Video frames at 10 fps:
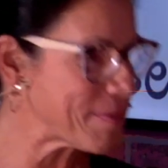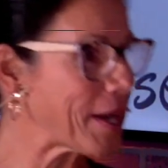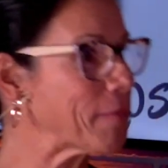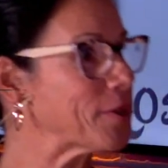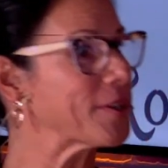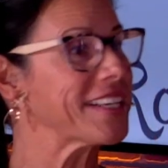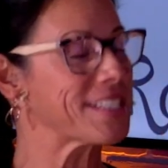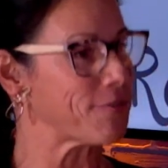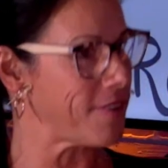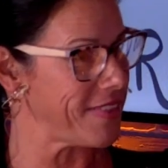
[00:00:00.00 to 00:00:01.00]
but, right, I'm learning
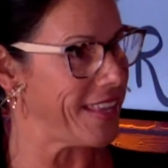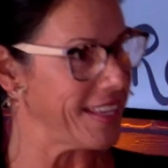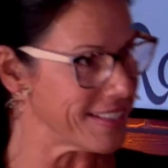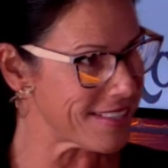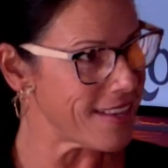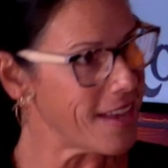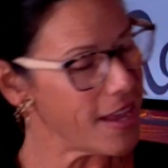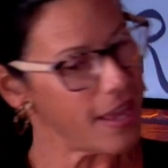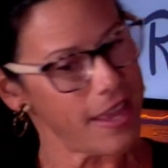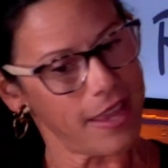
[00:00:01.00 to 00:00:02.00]
different things,
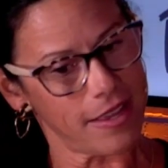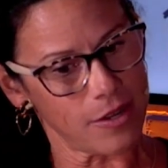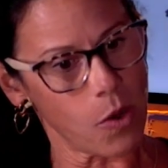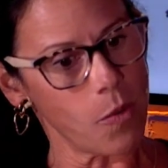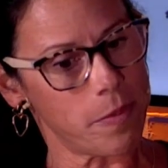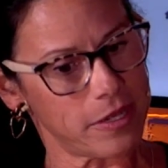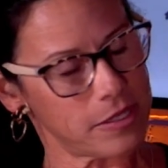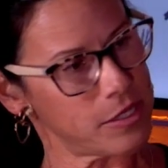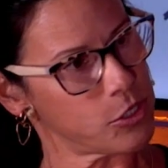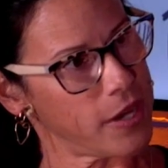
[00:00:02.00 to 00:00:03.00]
right, and open
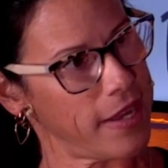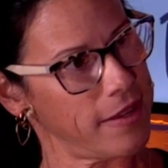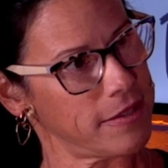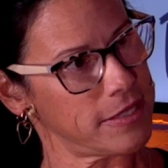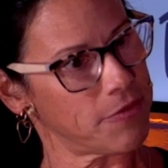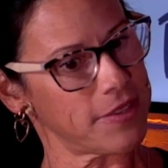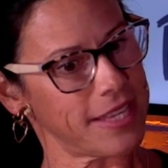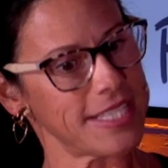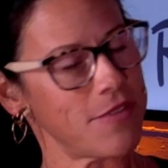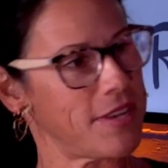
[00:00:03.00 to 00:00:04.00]
to trying different
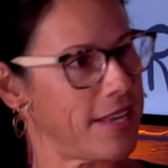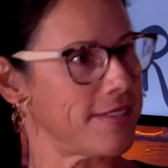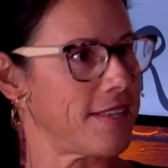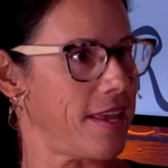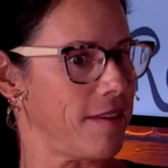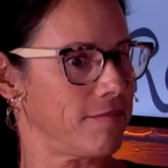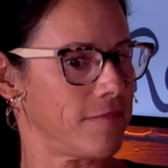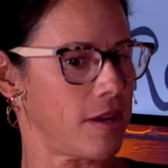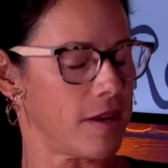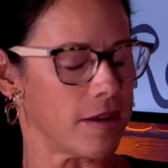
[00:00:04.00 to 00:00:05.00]
things, even as a
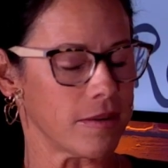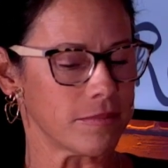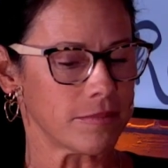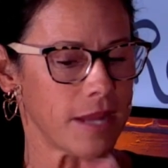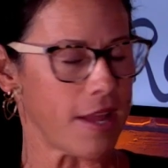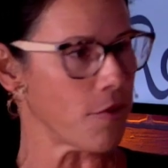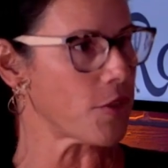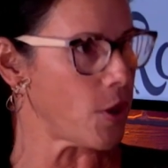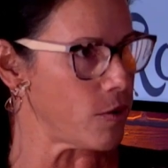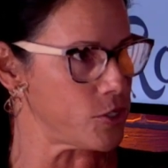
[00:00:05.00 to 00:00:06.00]

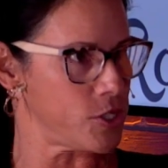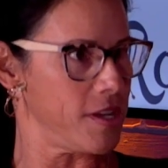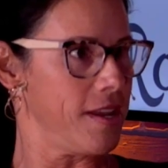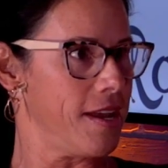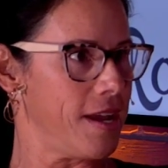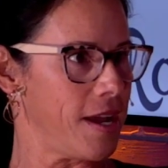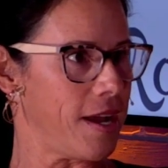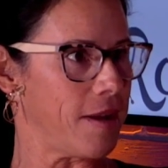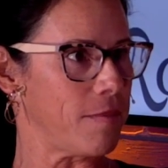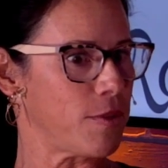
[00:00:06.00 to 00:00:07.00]
health coach,
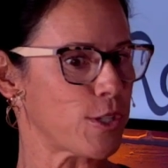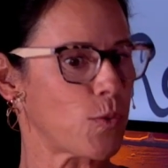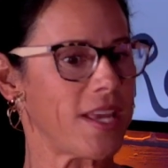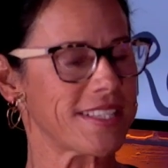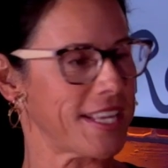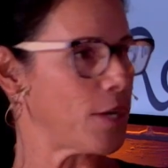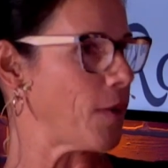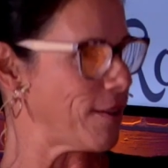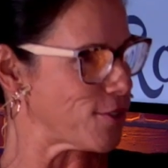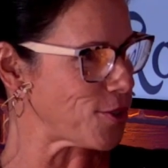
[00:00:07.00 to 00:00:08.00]
there's ways to get
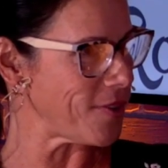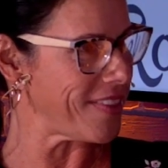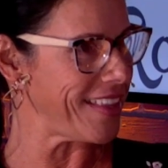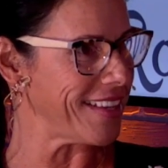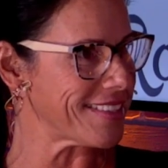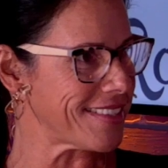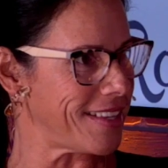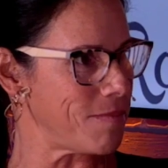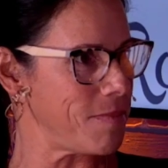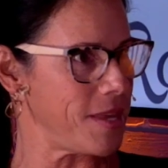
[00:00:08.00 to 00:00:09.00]
around certain things, and,
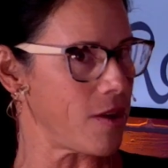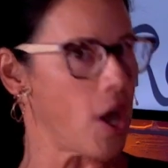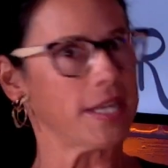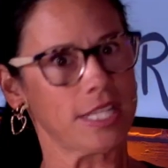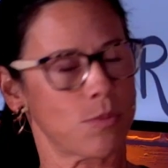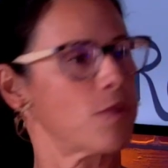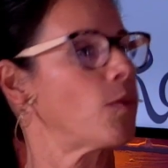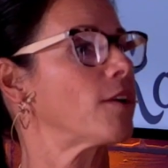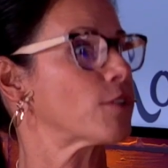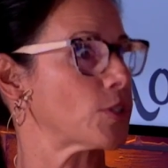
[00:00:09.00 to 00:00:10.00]
right, being honest with
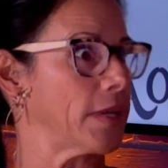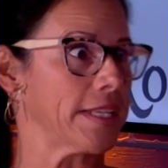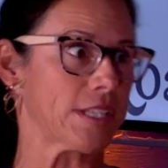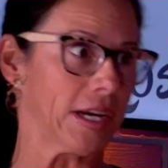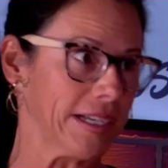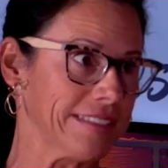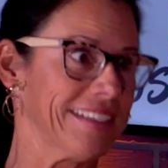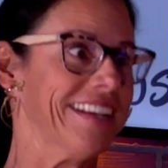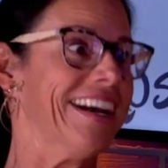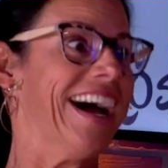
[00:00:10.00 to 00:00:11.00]
what your strengths are.
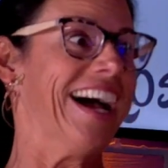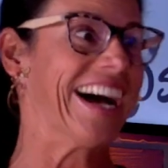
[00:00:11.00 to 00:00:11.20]
Right.